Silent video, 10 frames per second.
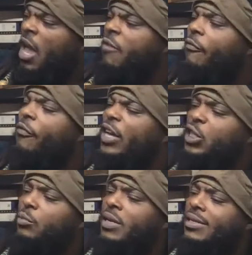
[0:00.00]

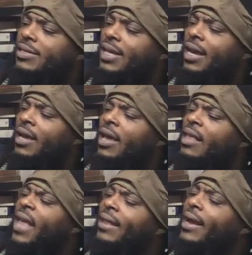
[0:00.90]
Fishermen say
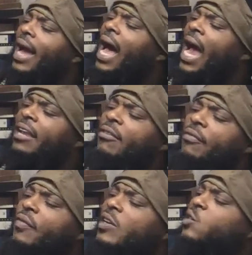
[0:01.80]
that the kind of
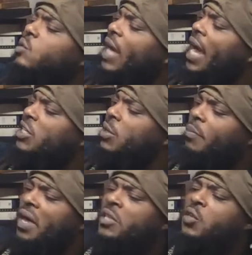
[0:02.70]
fish you catch
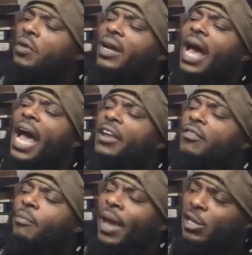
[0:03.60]
depends on the kind
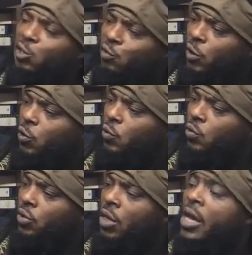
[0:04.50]
of bait you
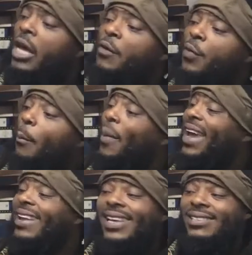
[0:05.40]
use. If the
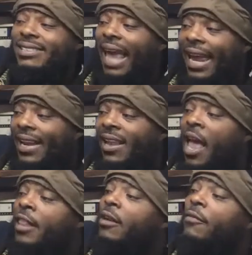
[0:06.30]
bait is tainted,
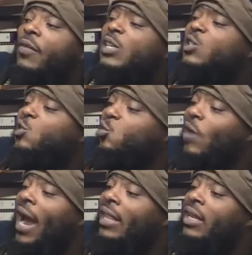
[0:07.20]
the fish
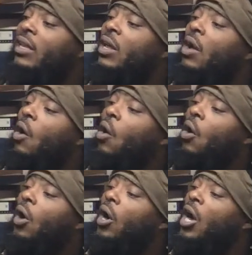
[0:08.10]
attracted
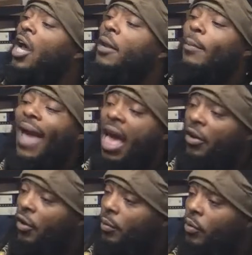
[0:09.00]
are
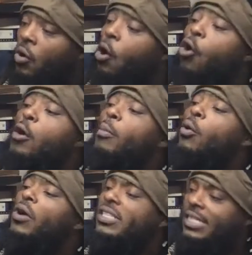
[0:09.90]
unpalatable or
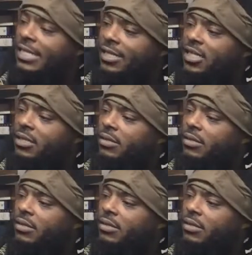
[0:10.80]
poisonous.